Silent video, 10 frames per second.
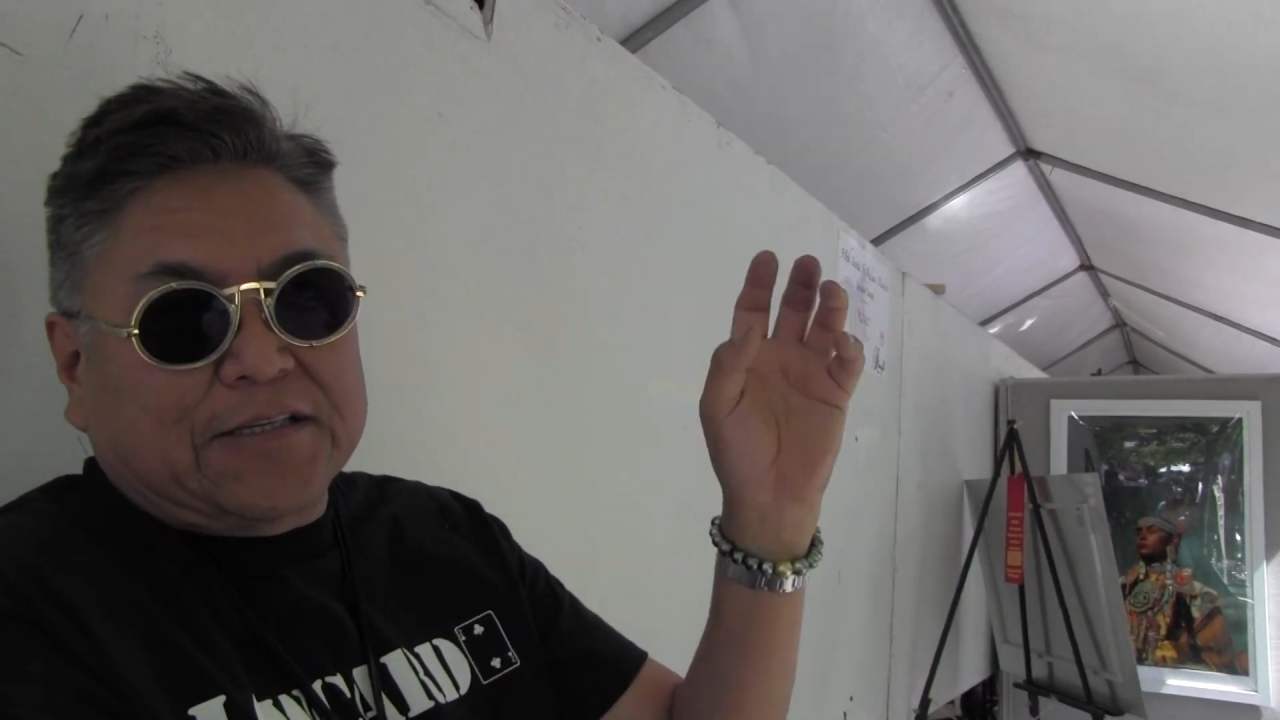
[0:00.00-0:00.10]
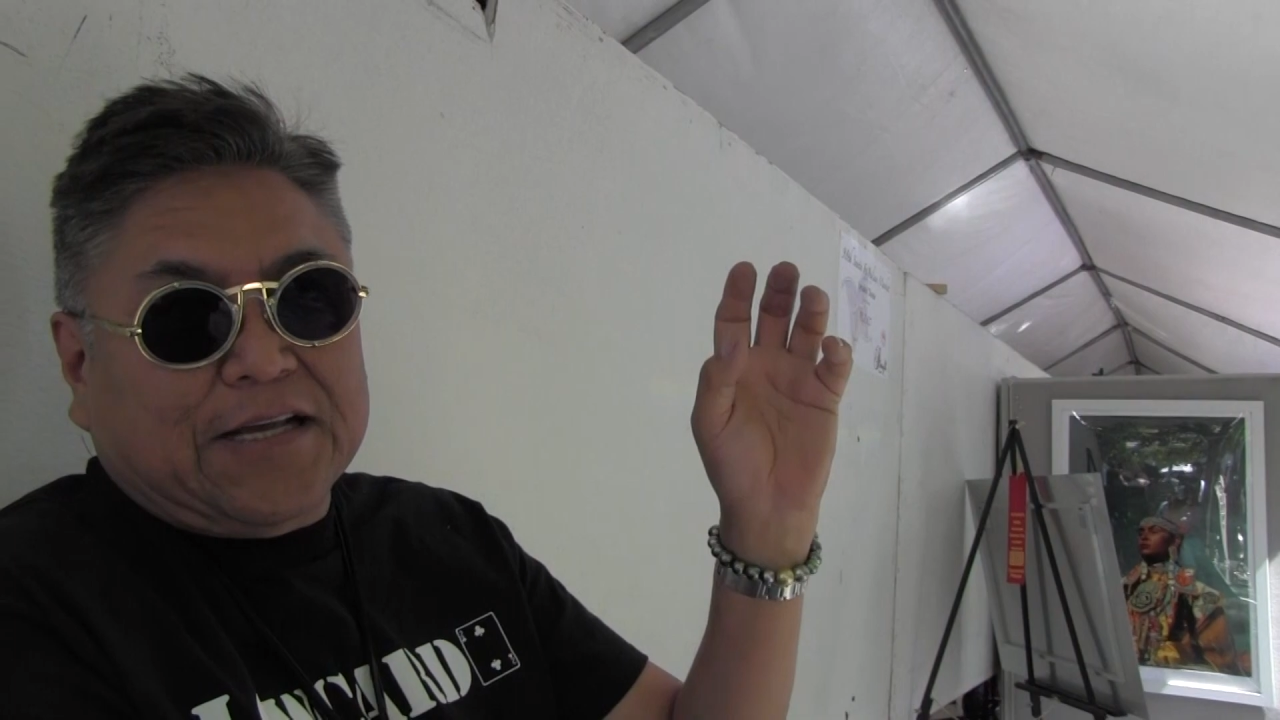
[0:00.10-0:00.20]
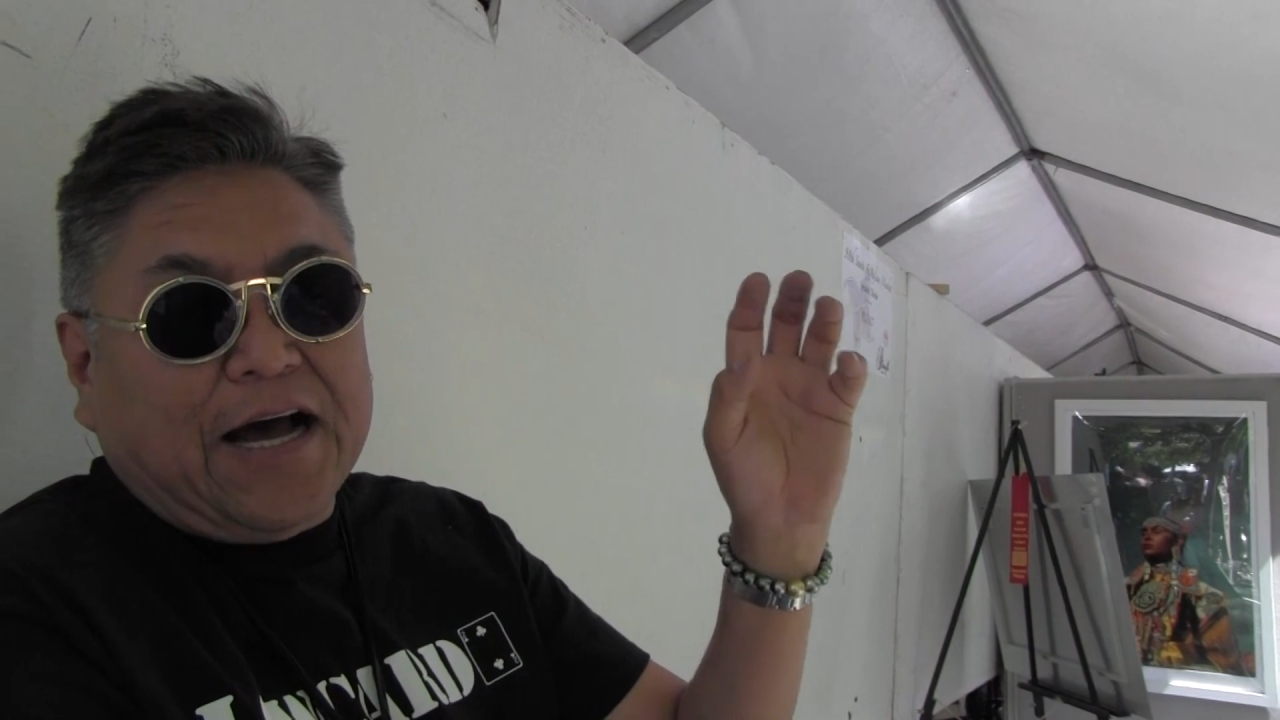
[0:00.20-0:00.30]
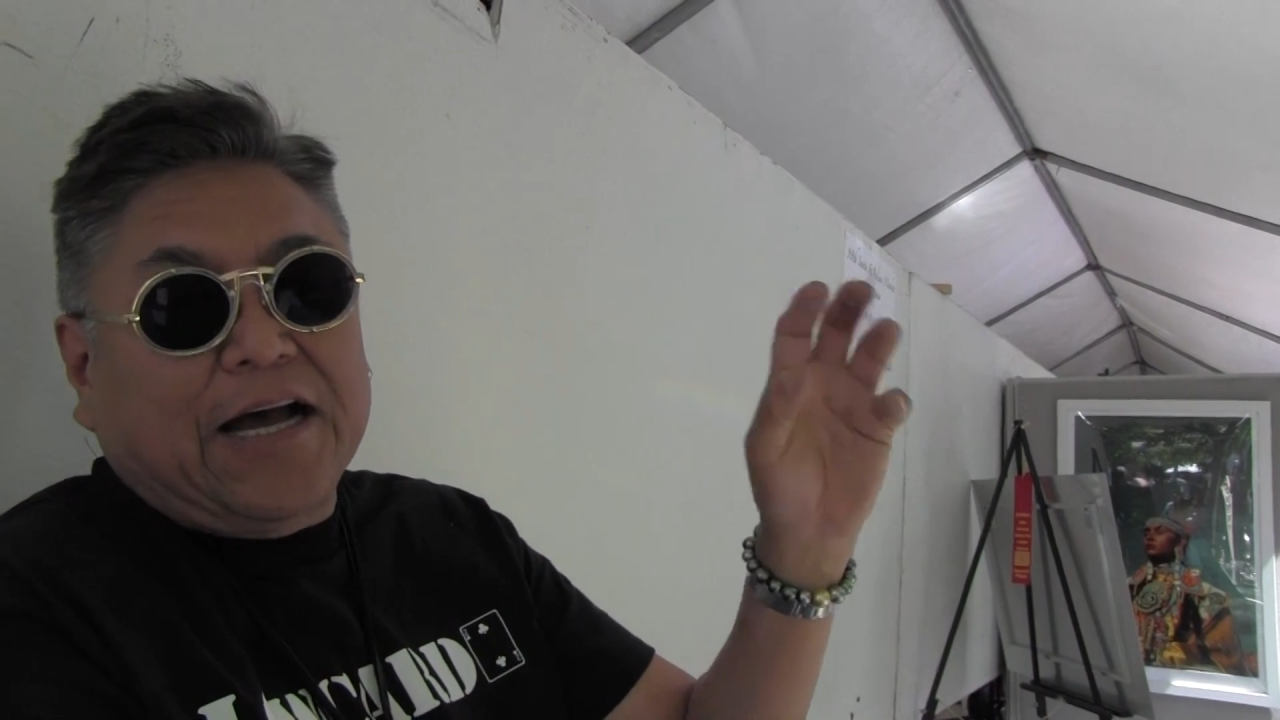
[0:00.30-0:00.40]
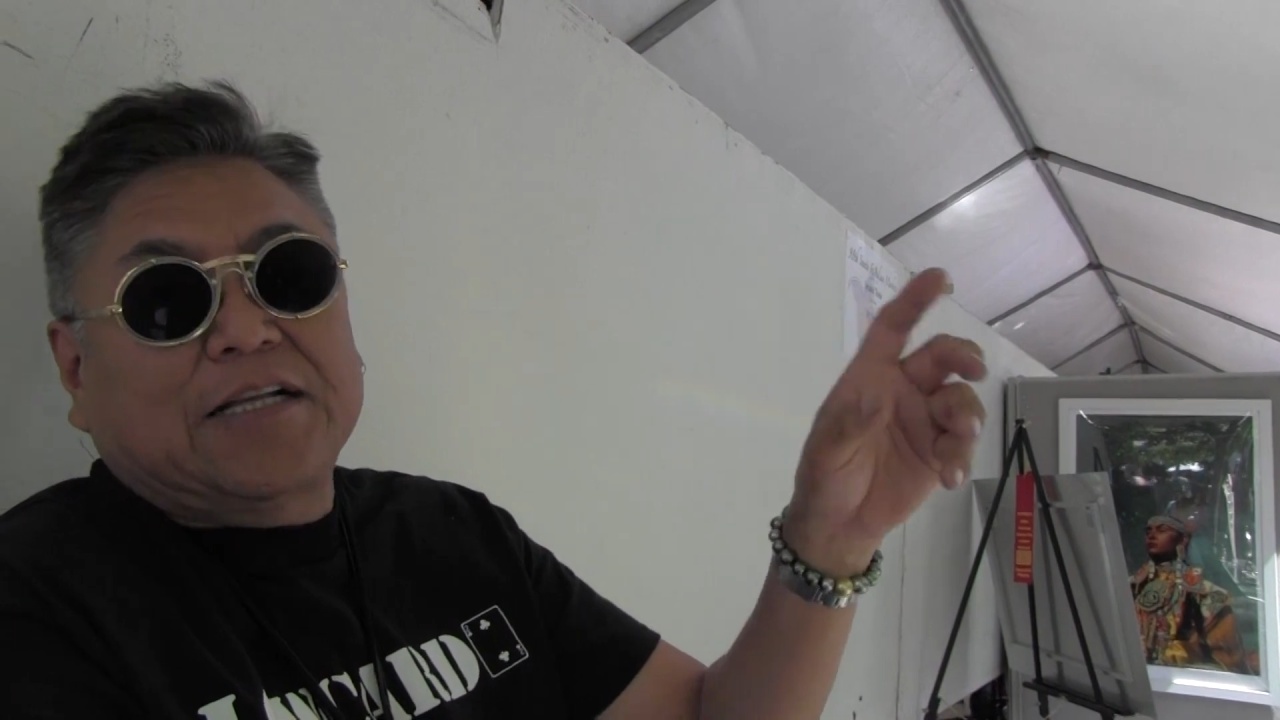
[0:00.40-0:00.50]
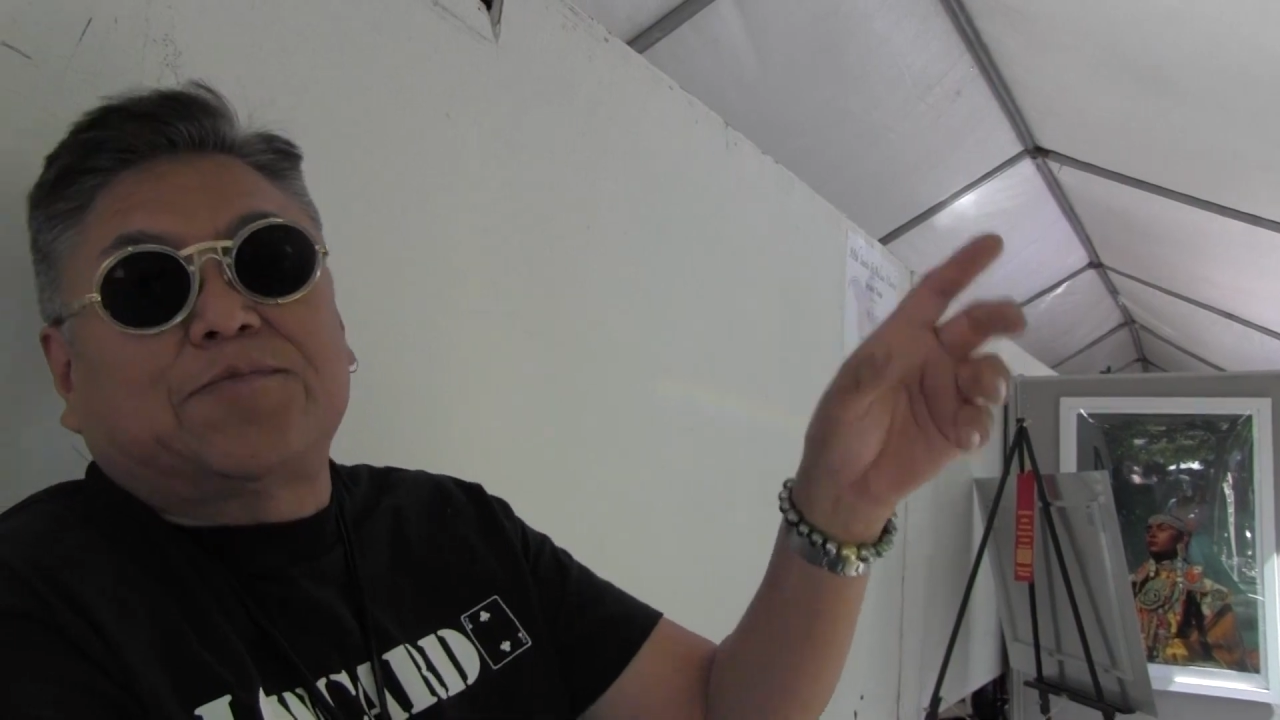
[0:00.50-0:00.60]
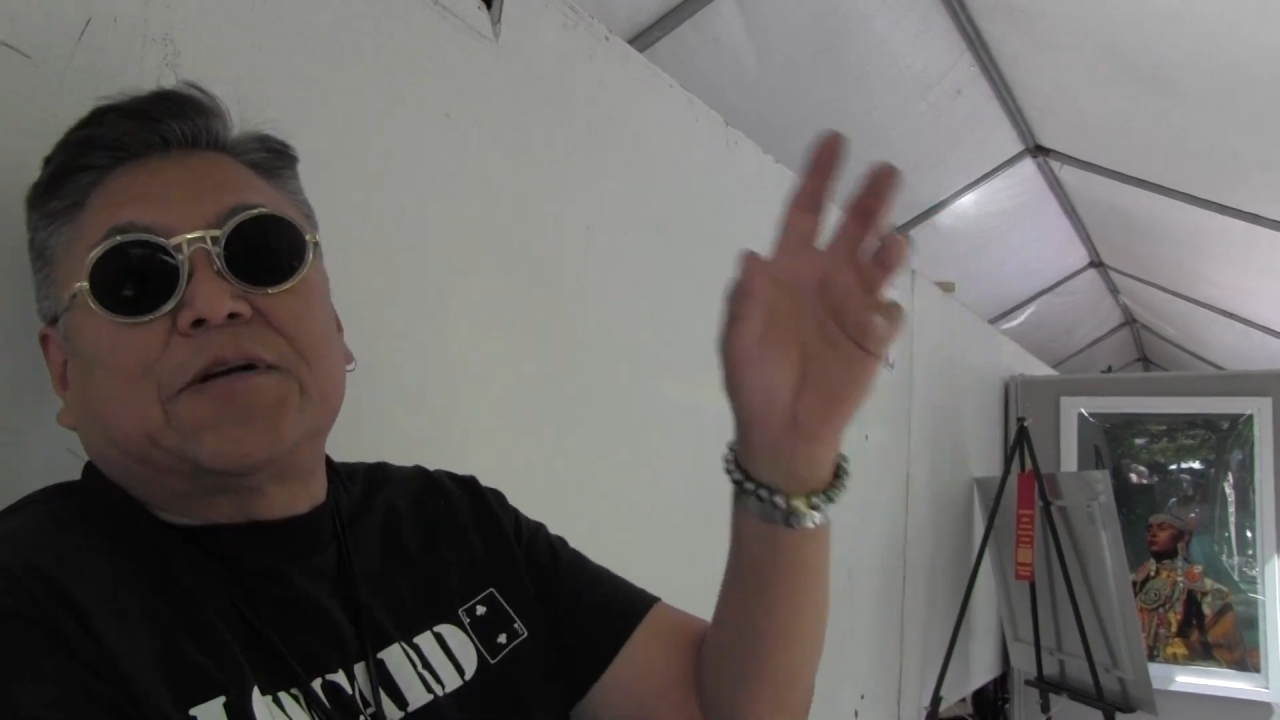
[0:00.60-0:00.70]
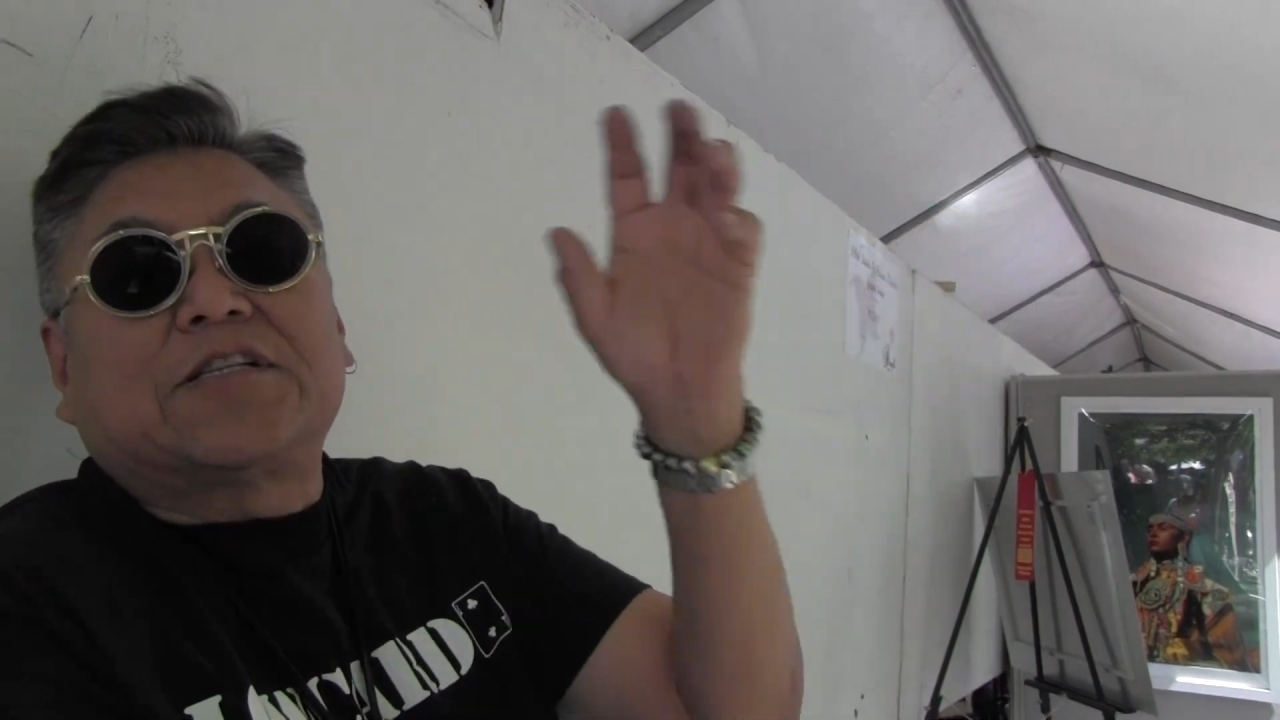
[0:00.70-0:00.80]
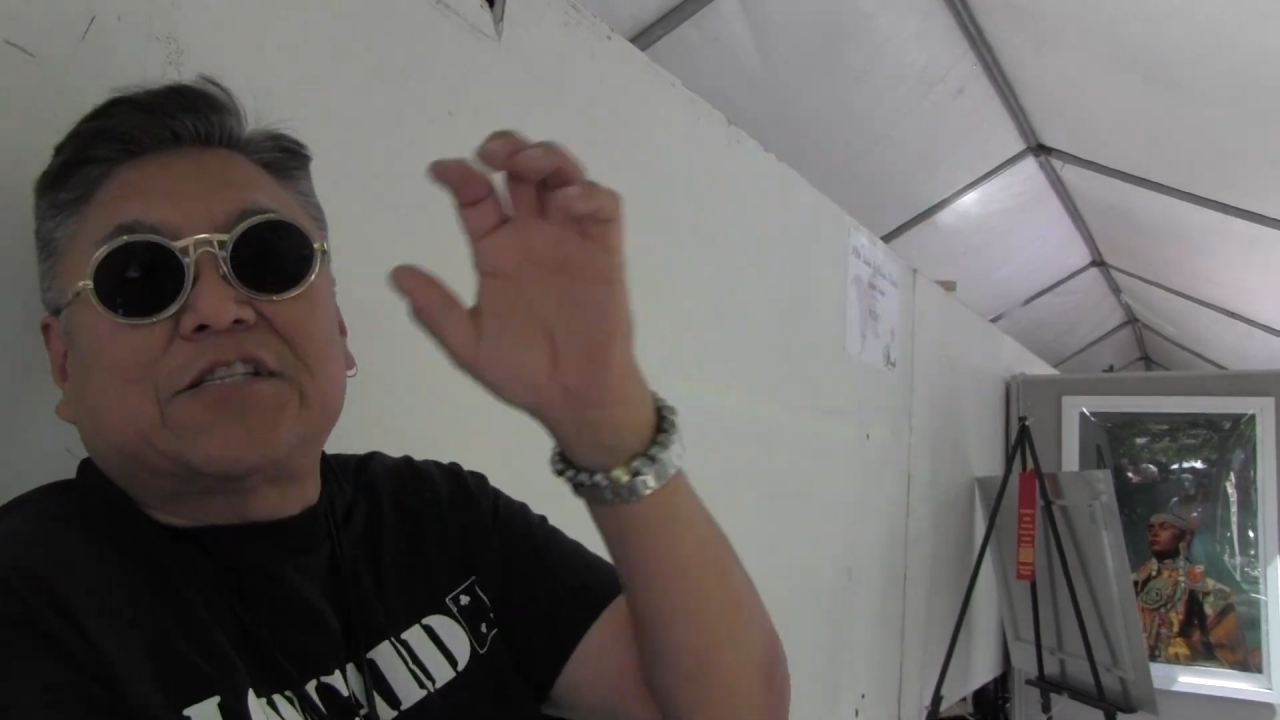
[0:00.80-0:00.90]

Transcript: designs but